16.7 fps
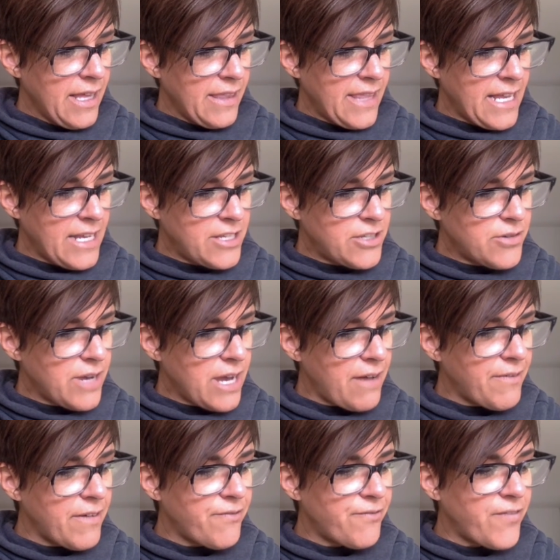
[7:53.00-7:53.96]
They do
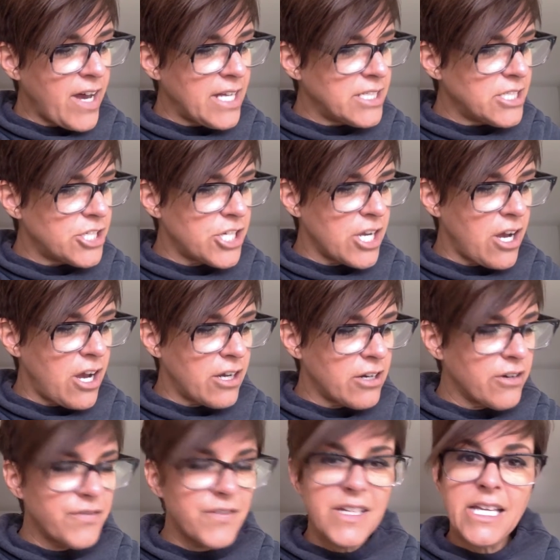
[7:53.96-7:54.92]
have a fun
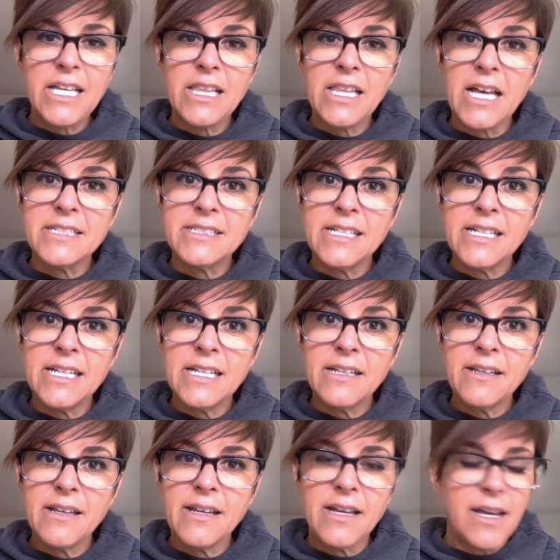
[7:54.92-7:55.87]
geography
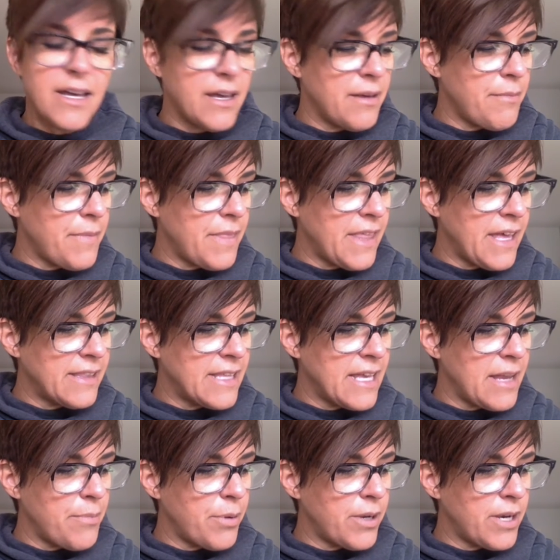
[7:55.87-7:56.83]
lesson that
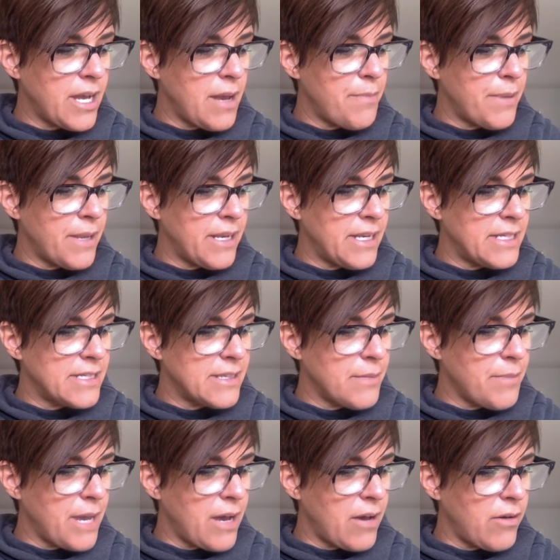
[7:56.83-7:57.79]
they put up, and it's
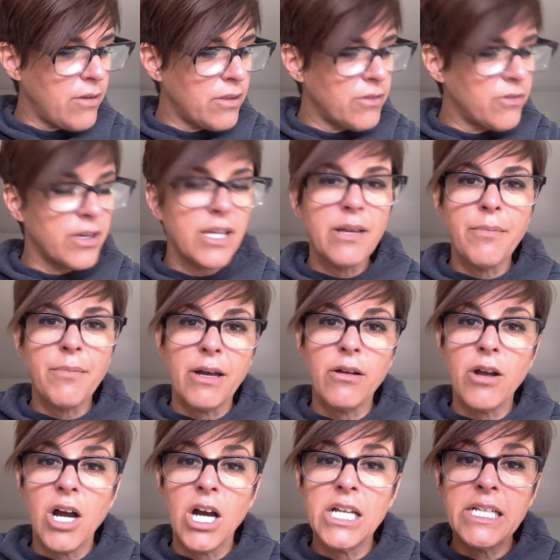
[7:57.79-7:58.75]
about learning
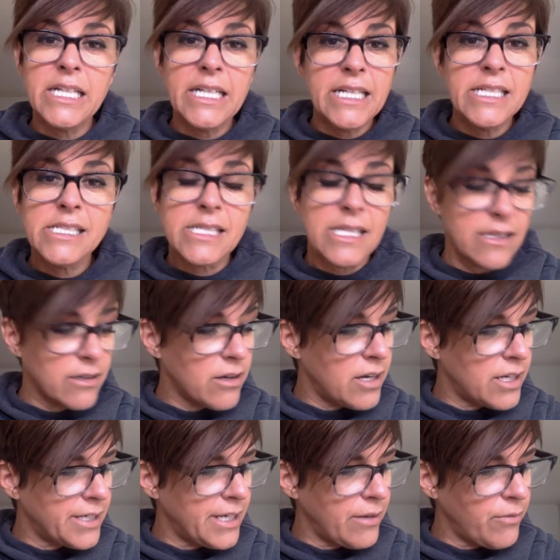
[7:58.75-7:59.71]
about continents and the
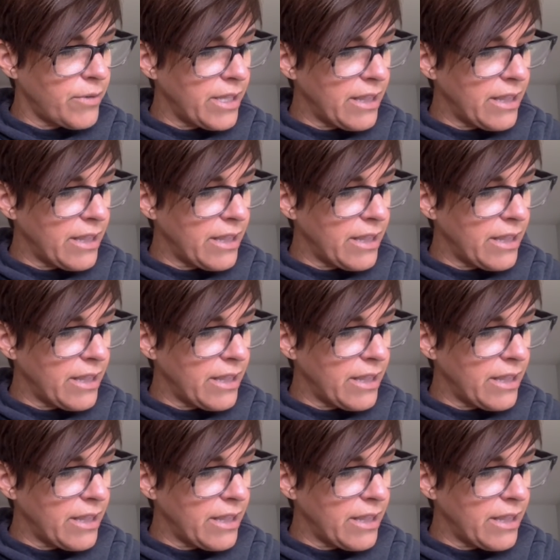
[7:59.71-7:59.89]
continent we